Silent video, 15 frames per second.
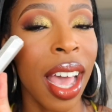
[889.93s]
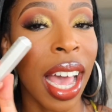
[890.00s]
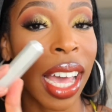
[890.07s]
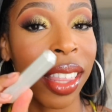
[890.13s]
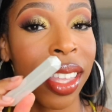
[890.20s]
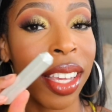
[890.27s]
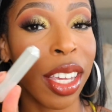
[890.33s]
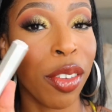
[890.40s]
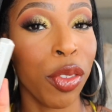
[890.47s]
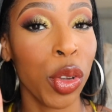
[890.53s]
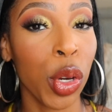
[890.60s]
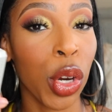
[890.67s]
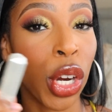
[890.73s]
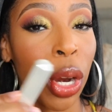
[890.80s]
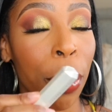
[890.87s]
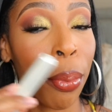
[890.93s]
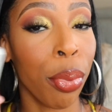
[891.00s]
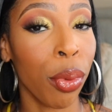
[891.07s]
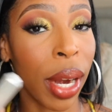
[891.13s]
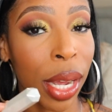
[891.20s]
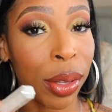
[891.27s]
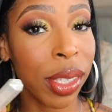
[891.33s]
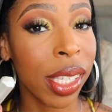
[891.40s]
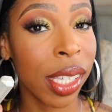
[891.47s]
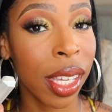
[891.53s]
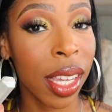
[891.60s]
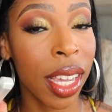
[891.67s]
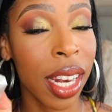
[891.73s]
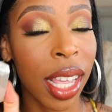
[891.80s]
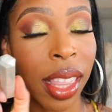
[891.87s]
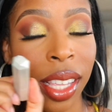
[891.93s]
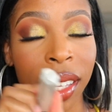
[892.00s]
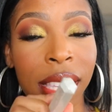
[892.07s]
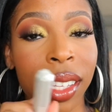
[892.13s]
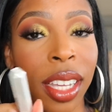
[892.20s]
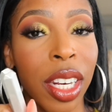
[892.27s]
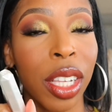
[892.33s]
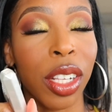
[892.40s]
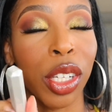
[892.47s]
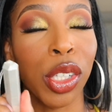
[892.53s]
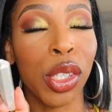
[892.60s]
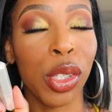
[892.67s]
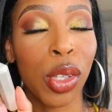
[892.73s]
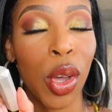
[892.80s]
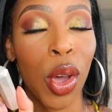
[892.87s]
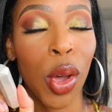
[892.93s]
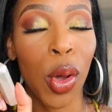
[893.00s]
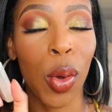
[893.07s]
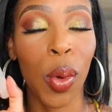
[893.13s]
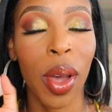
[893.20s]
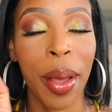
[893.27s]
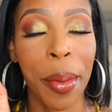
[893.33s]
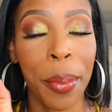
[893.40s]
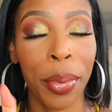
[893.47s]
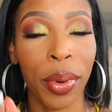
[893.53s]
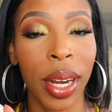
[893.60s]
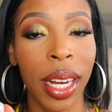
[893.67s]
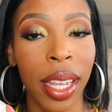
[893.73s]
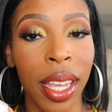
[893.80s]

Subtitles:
I think if you're brown skin, this is gonna look so pretty.